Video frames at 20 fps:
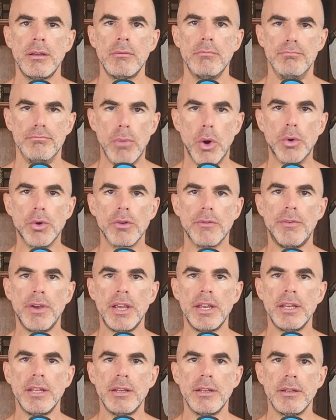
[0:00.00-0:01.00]

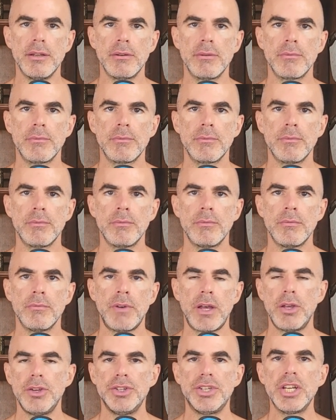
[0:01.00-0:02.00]
Motivated. If
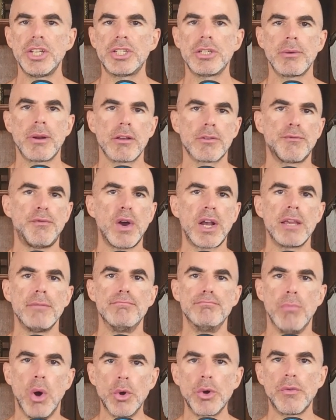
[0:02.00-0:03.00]
I only did shit when I was fucking
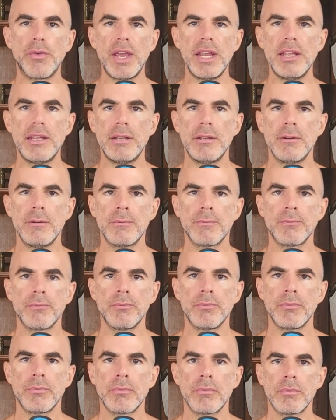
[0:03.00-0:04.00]
motivated,
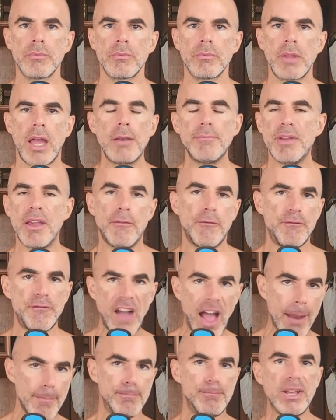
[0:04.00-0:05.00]
I'd be a
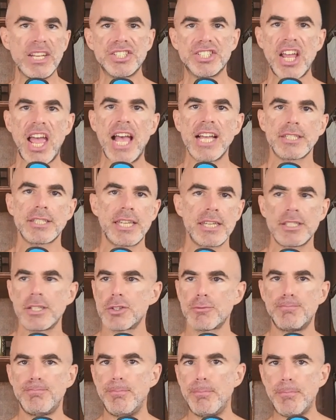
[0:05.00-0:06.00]
fat bitch ass
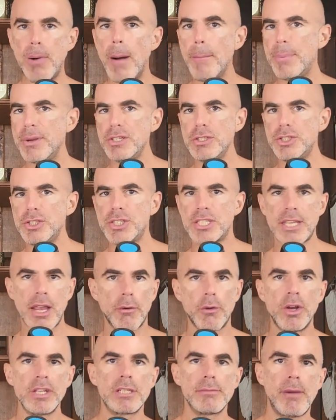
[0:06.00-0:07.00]
that's pumping
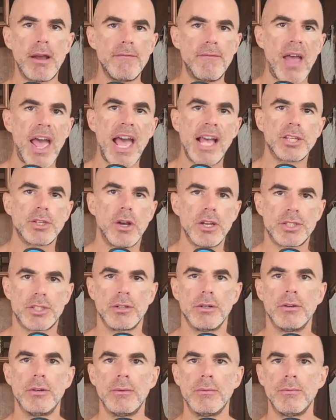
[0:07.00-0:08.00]
steroids in my ass
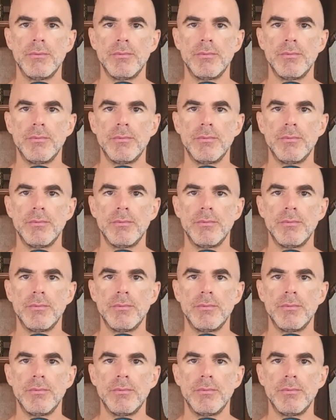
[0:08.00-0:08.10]
also.